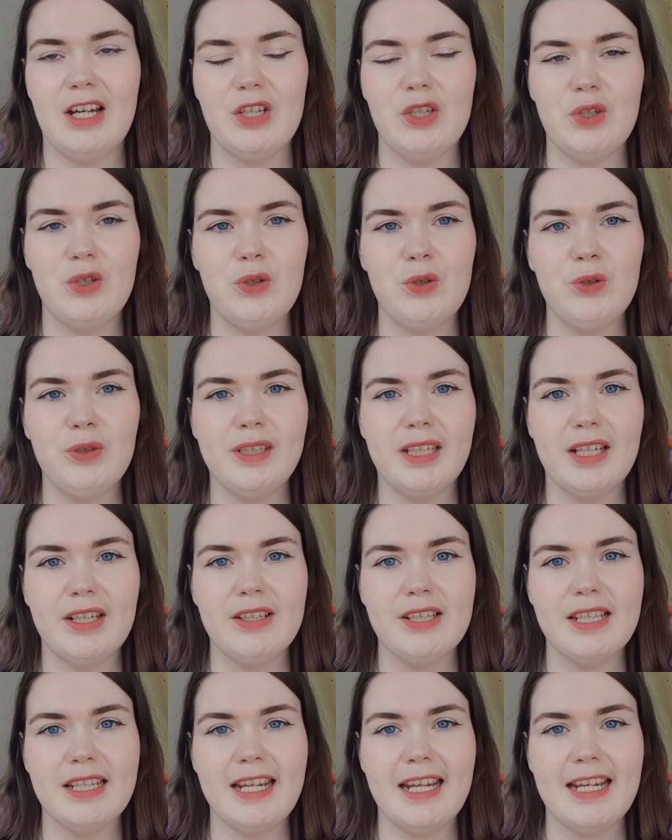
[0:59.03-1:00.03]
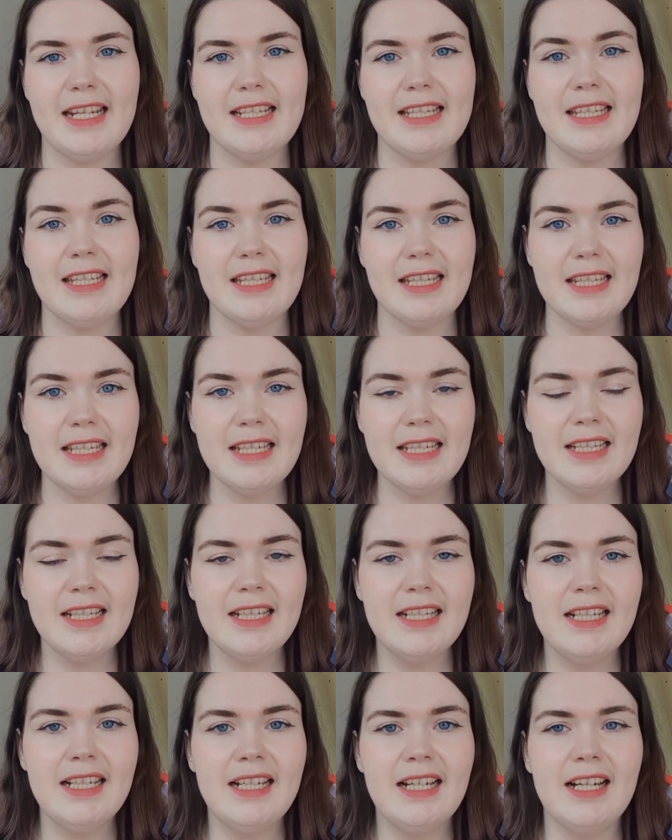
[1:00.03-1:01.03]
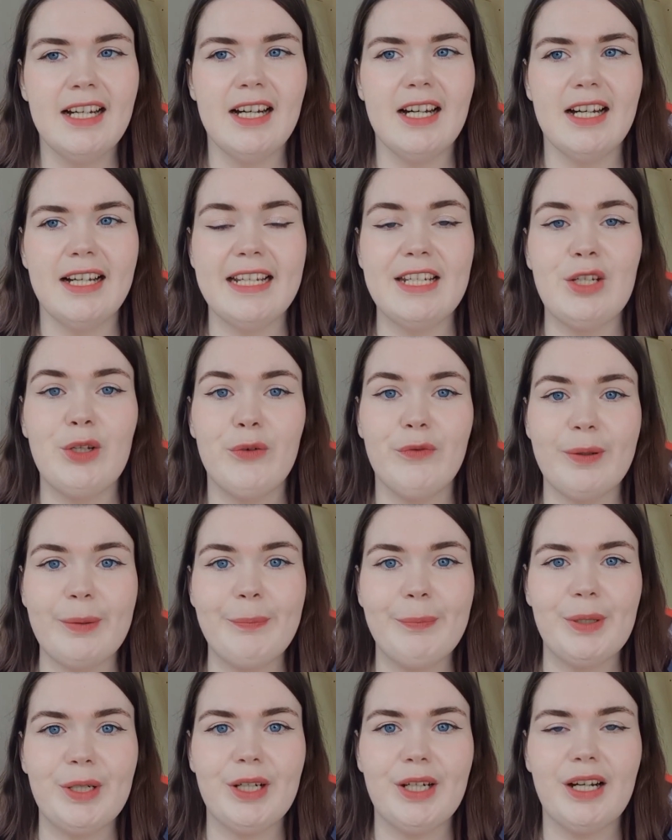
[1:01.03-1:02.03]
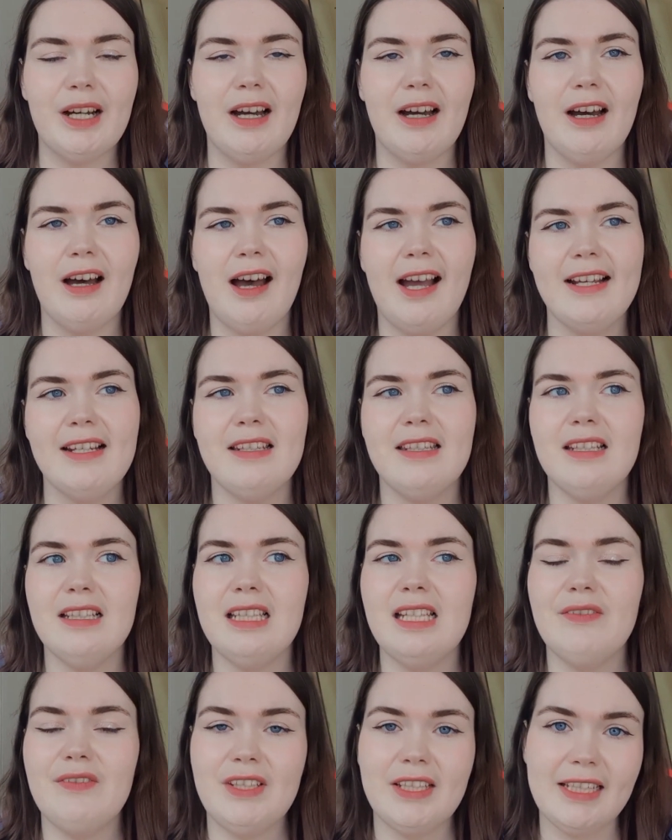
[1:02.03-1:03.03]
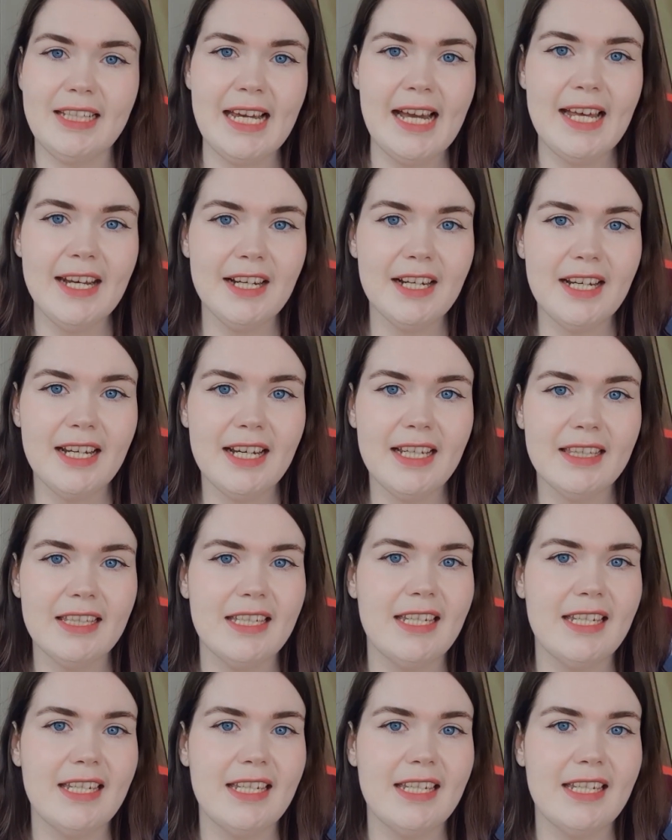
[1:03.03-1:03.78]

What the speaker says: 2018 in November. I still lived in Canada at the